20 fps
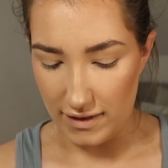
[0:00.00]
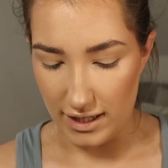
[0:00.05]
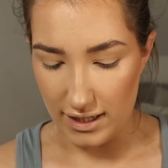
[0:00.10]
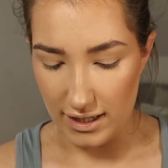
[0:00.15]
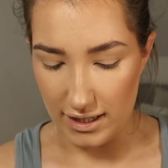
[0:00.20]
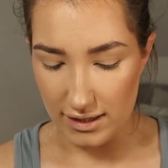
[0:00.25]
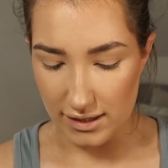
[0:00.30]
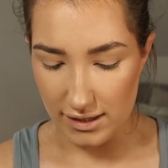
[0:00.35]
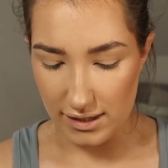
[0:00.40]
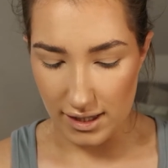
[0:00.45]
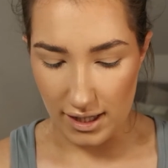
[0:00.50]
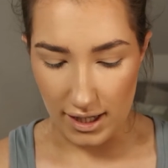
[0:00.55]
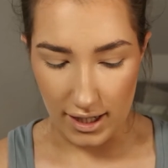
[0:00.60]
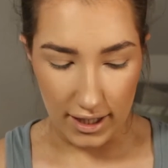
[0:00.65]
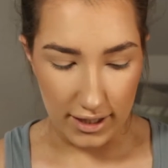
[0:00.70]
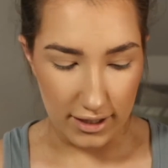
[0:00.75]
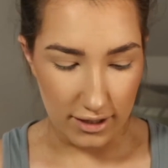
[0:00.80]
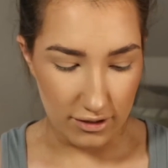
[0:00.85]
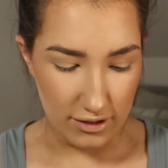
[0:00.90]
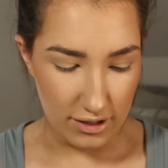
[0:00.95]
then
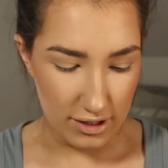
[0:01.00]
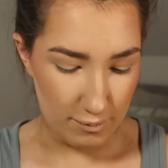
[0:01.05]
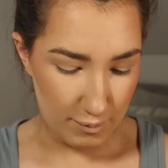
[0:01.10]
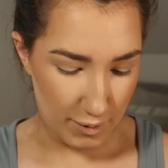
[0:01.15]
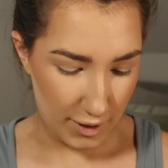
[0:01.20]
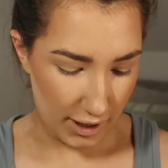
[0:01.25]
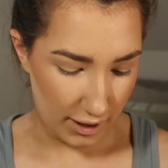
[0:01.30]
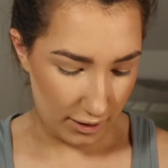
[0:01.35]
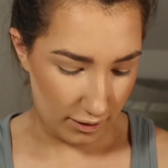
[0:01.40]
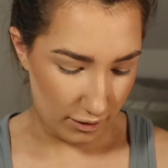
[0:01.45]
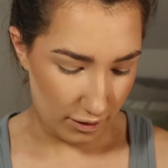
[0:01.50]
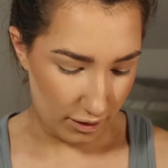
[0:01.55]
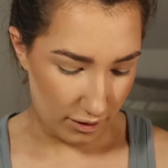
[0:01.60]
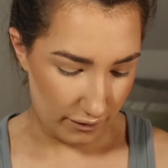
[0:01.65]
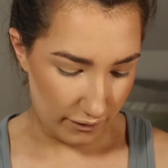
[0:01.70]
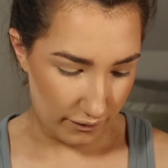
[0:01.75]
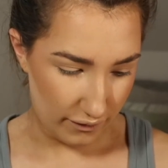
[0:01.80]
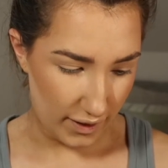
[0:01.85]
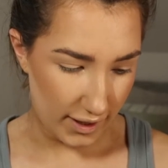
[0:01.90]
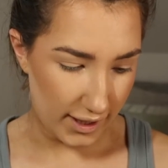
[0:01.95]
inside, I'll just peel off,
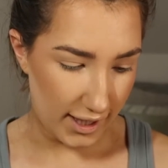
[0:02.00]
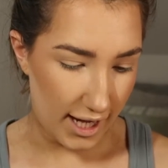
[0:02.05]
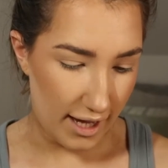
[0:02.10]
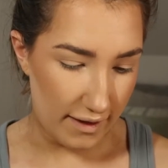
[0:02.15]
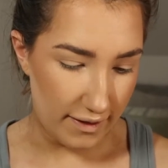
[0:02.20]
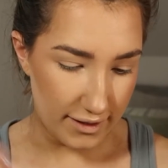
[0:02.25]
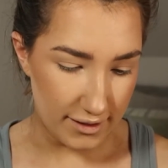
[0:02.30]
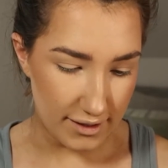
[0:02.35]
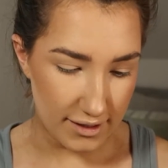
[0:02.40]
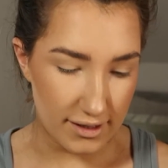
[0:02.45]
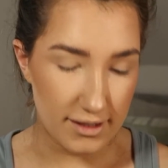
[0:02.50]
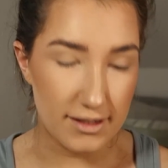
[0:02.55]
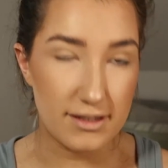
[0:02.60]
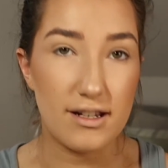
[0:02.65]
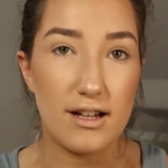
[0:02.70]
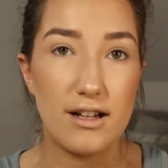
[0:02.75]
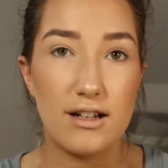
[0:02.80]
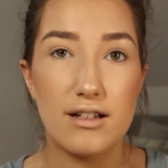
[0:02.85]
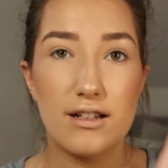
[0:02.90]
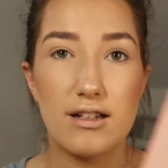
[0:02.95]
again this is
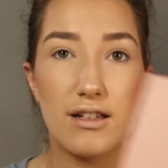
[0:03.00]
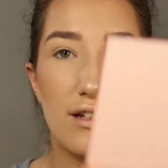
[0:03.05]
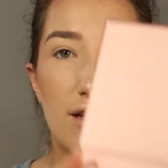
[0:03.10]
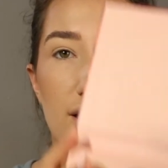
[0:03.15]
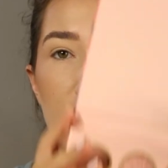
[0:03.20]
stuck,